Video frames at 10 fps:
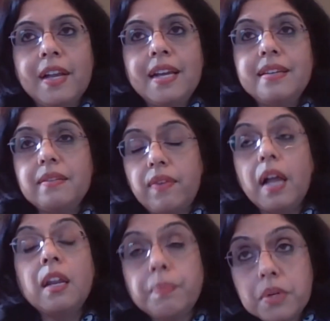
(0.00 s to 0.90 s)

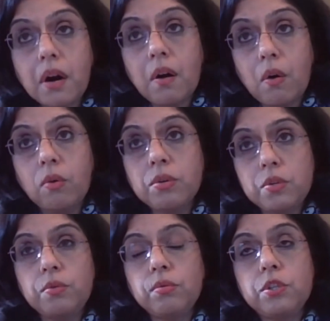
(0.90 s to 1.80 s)
developed our own
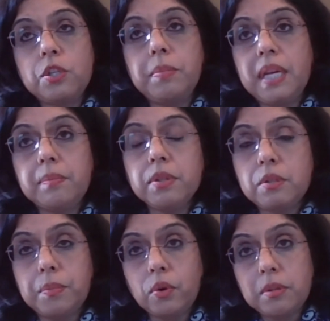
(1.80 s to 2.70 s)
tools to be able
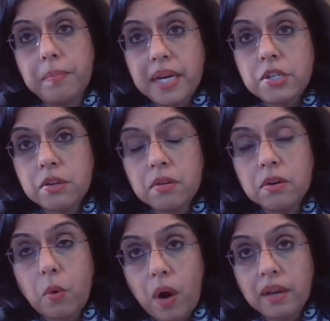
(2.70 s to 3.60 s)
to both
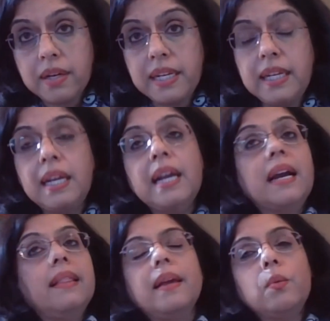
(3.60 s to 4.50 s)
measure quality,
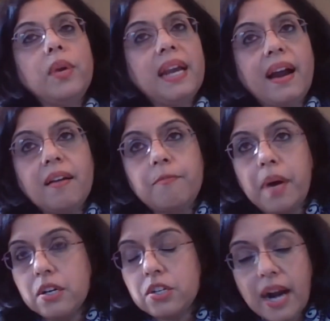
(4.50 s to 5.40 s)
and then we have
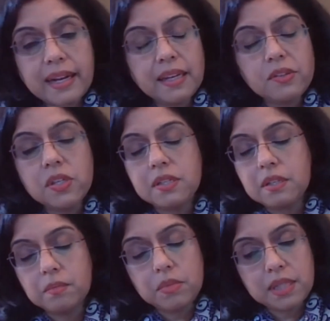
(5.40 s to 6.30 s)
bug tracking
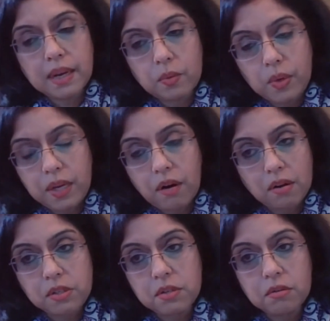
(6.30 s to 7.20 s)
systems that we
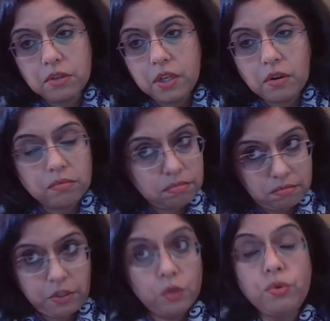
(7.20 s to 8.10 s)
also,
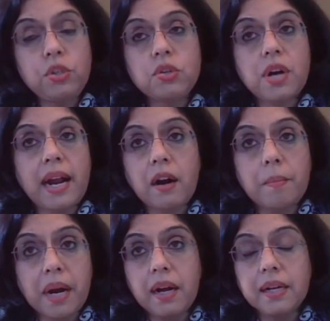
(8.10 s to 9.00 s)
use to track our
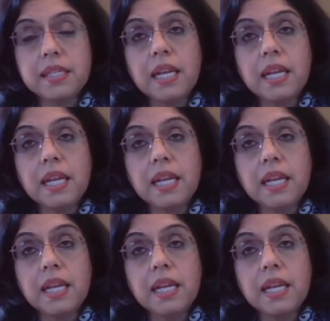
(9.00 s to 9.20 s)
bugs.